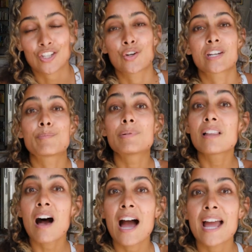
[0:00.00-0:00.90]
and you can
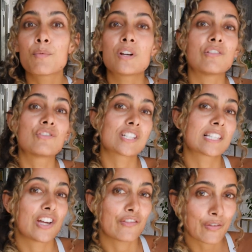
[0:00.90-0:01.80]
apply what you've just
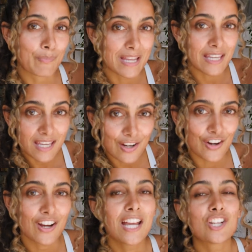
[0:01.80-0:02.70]
learned from me
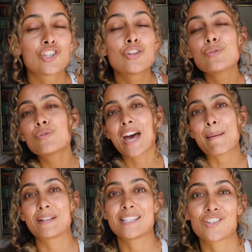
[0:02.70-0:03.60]
here to
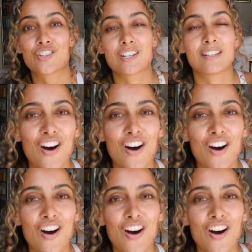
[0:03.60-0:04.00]
that position.